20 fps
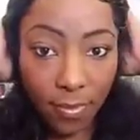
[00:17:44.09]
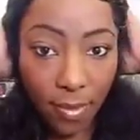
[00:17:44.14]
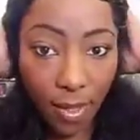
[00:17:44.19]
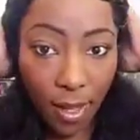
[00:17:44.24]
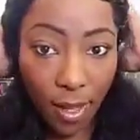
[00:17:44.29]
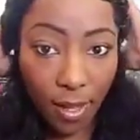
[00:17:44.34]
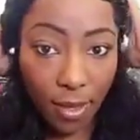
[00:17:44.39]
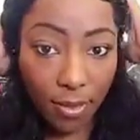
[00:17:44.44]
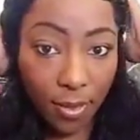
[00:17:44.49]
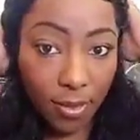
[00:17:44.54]

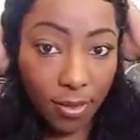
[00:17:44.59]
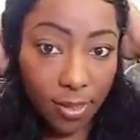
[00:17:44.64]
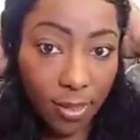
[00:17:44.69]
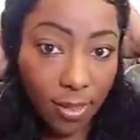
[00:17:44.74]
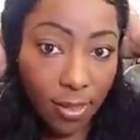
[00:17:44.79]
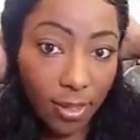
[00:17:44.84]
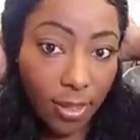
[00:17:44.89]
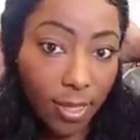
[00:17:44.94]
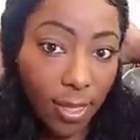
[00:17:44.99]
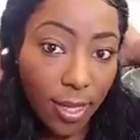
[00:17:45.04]
All those
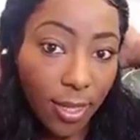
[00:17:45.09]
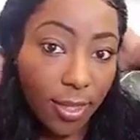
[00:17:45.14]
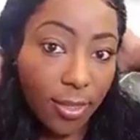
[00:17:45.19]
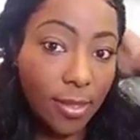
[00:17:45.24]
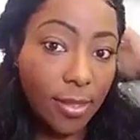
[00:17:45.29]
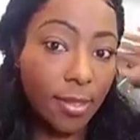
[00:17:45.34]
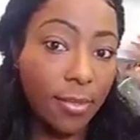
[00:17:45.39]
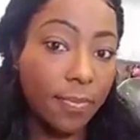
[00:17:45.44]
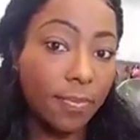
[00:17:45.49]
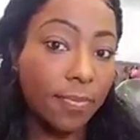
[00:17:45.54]
good
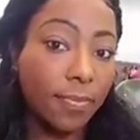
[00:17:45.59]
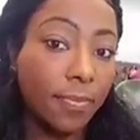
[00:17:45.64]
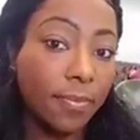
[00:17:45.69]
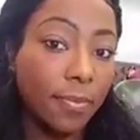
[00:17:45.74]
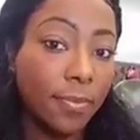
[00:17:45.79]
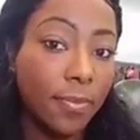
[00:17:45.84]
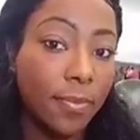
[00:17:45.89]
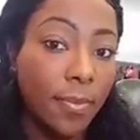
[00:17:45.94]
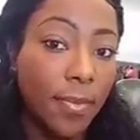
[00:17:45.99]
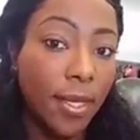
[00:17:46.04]
things.
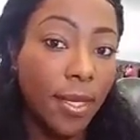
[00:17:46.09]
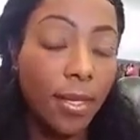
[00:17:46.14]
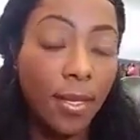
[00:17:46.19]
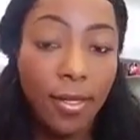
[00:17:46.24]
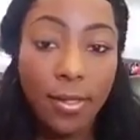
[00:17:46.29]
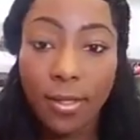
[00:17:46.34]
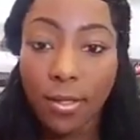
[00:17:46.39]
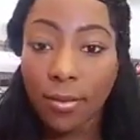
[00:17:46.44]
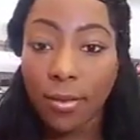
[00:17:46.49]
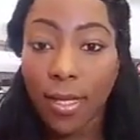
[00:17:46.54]

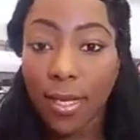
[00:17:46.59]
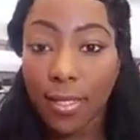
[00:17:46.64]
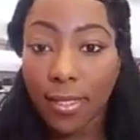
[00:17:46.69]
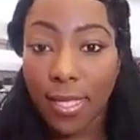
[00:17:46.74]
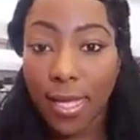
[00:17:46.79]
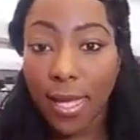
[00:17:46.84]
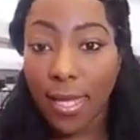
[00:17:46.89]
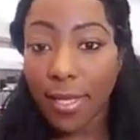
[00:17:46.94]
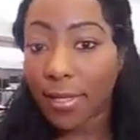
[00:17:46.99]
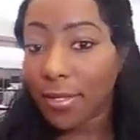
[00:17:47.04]
So that is
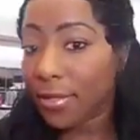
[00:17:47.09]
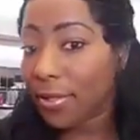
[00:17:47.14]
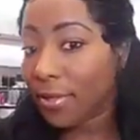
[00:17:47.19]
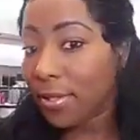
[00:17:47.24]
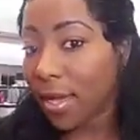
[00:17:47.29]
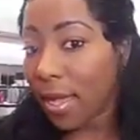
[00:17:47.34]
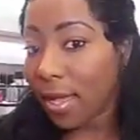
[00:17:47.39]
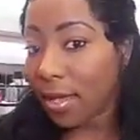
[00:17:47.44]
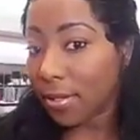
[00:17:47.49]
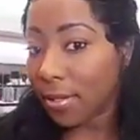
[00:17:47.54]
how you do
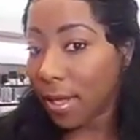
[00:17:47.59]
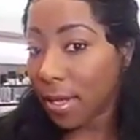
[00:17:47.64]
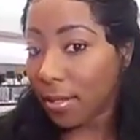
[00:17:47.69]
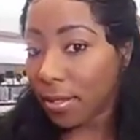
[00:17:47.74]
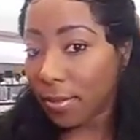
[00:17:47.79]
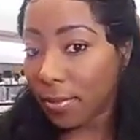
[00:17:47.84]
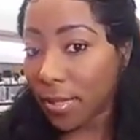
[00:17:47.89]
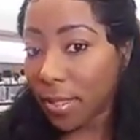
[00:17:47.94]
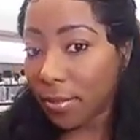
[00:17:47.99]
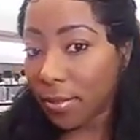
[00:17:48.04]
your all dolled
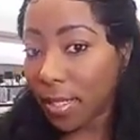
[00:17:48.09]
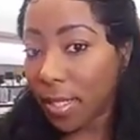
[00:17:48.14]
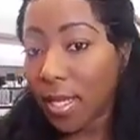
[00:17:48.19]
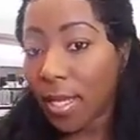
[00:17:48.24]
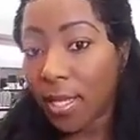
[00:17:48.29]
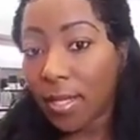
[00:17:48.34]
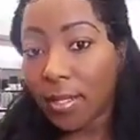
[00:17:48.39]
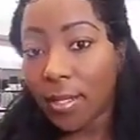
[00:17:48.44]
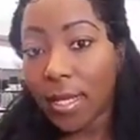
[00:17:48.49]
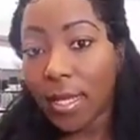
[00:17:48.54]
up unit.
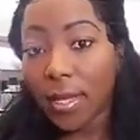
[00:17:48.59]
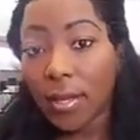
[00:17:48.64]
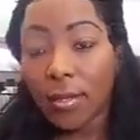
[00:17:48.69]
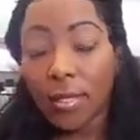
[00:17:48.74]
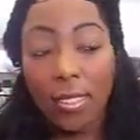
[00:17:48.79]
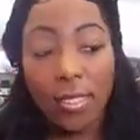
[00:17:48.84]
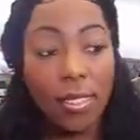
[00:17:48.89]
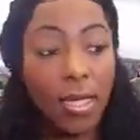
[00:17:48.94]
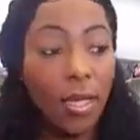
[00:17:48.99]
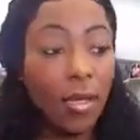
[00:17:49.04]
Now
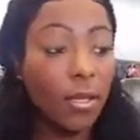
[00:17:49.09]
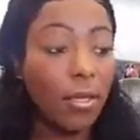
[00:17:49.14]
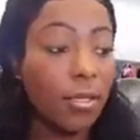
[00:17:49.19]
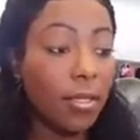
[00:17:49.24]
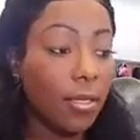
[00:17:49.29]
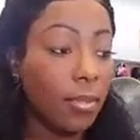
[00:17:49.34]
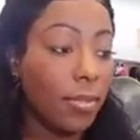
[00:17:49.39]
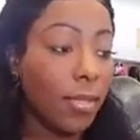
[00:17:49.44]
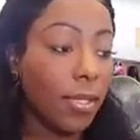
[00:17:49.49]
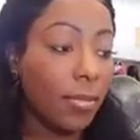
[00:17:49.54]
let's talk a
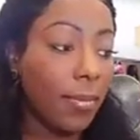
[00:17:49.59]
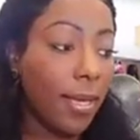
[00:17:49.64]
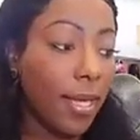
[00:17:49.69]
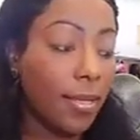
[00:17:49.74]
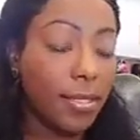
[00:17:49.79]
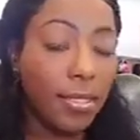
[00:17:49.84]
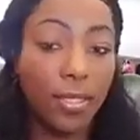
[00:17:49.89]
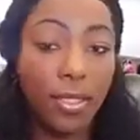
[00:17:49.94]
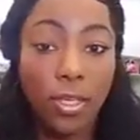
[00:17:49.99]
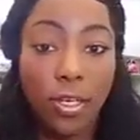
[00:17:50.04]
little bit
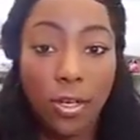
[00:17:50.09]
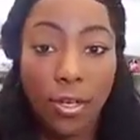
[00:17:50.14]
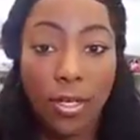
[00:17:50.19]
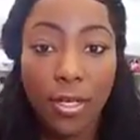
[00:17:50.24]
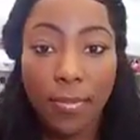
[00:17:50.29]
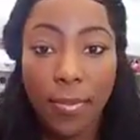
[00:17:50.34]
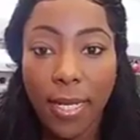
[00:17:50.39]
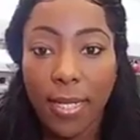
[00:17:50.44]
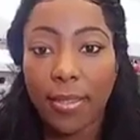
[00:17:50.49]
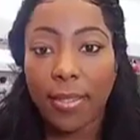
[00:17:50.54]
about
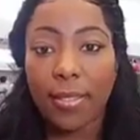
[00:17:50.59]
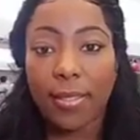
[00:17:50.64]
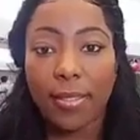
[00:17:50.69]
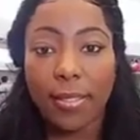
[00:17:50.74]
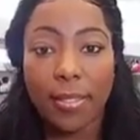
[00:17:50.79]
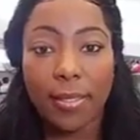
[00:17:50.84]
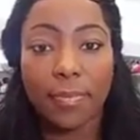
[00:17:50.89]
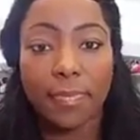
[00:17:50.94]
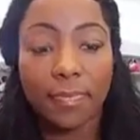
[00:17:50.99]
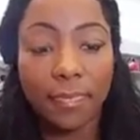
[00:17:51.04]
security
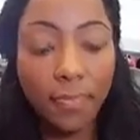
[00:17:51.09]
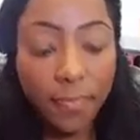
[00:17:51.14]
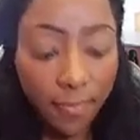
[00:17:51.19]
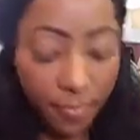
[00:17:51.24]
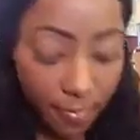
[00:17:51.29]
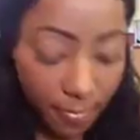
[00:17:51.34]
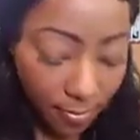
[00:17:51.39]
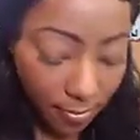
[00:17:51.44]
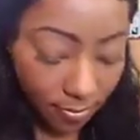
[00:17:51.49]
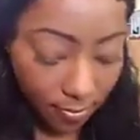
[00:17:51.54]
methods.
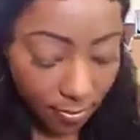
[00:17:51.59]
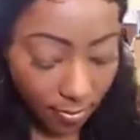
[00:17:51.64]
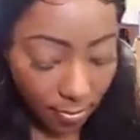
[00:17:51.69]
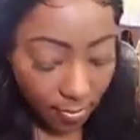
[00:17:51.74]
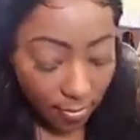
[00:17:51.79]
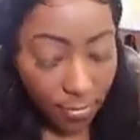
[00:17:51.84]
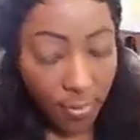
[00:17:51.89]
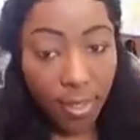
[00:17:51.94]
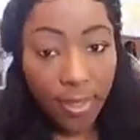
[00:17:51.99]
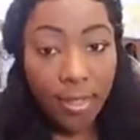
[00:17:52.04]

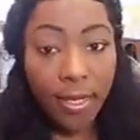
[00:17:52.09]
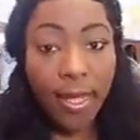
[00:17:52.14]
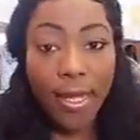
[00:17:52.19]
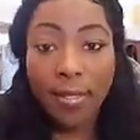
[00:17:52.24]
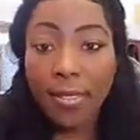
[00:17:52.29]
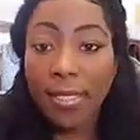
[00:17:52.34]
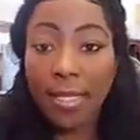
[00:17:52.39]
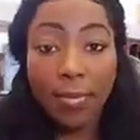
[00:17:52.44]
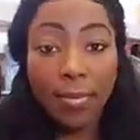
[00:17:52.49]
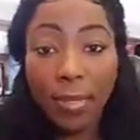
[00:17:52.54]
Now
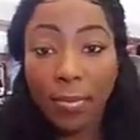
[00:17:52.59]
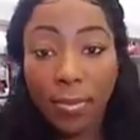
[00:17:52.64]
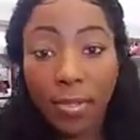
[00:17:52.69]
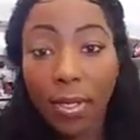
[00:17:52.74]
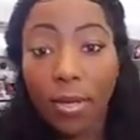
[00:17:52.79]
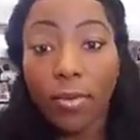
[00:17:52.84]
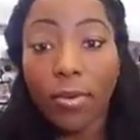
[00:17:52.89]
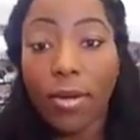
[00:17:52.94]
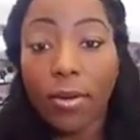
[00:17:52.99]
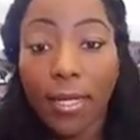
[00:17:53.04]
some people
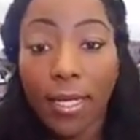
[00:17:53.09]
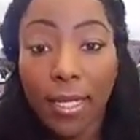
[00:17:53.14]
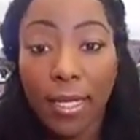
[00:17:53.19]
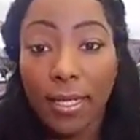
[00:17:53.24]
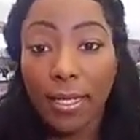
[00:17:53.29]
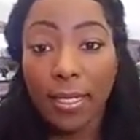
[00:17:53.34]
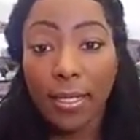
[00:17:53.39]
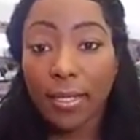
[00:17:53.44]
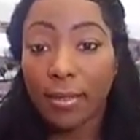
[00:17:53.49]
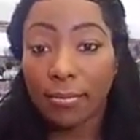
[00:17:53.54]
don't want
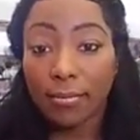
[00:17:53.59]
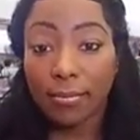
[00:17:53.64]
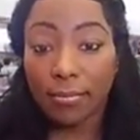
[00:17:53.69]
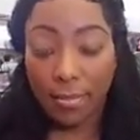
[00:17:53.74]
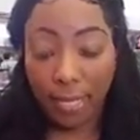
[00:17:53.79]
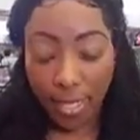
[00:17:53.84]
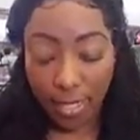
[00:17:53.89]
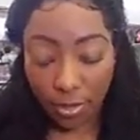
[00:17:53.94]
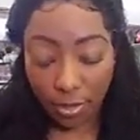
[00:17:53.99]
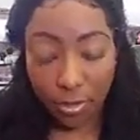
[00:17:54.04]
any
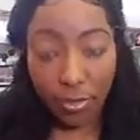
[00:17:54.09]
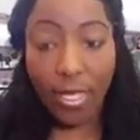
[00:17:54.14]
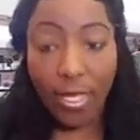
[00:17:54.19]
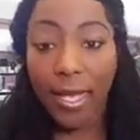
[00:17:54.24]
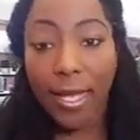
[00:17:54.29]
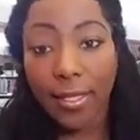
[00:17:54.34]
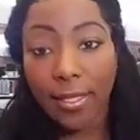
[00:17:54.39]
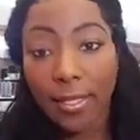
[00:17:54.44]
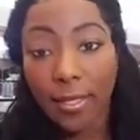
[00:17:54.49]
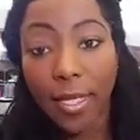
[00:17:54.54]
extra
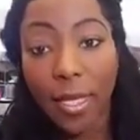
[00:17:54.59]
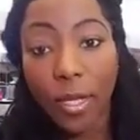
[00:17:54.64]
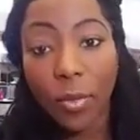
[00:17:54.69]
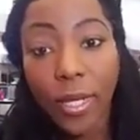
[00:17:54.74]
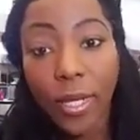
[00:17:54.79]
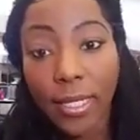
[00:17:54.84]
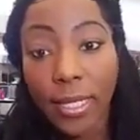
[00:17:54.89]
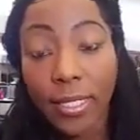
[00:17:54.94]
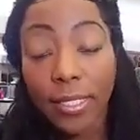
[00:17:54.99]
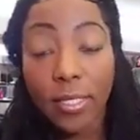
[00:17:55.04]
things on their
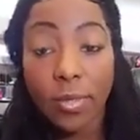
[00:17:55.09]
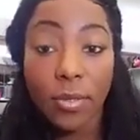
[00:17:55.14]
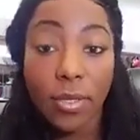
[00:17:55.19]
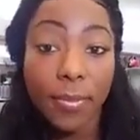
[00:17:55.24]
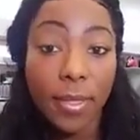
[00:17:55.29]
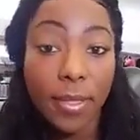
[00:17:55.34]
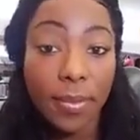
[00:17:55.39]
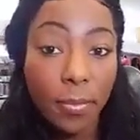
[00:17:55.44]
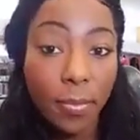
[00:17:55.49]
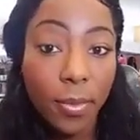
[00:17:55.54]
wig. They just want to
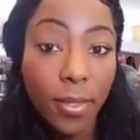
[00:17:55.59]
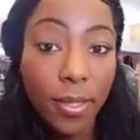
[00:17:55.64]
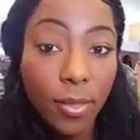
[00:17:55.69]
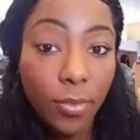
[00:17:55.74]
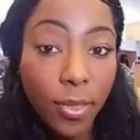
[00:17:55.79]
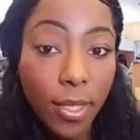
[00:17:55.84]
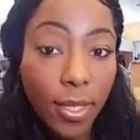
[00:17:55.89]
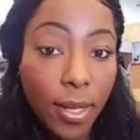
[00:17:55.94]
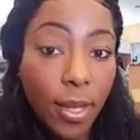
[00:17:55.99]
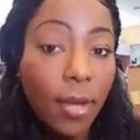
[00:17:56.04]
be able to put the
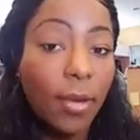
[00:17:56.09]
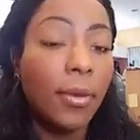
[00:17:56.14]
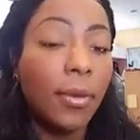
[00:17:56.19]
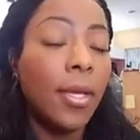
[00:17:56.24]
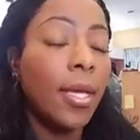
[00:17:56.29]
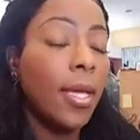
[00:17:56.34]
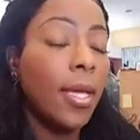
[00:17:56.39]
wig on.